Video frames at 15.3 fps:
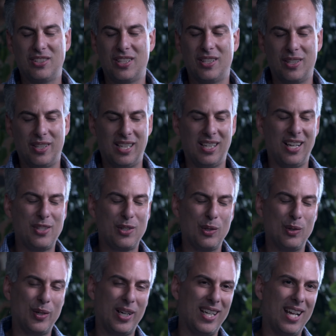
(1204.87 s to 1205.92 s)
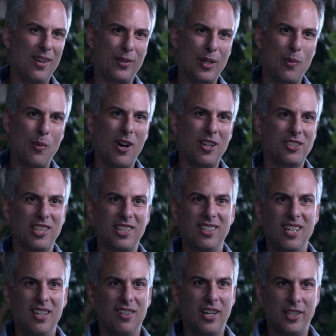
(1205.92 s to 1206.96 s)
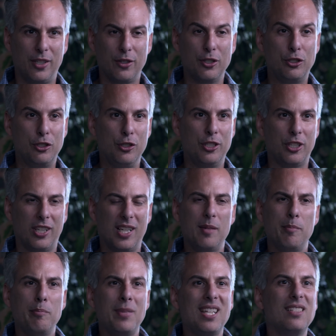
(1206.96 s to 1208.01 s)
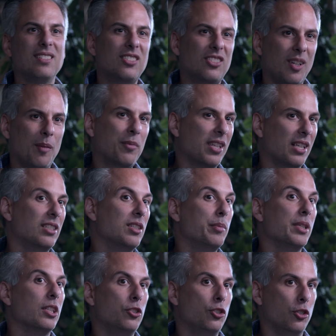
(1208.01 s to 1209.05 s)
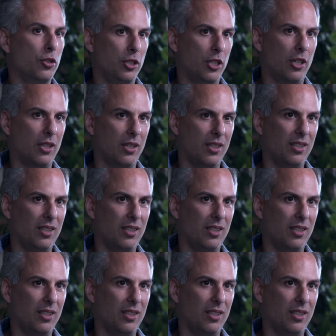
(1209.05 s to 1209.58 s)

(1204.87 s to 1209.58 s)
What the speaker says: that are in high school right now, if they're watching, right, you're a junior. It means something to be a junior.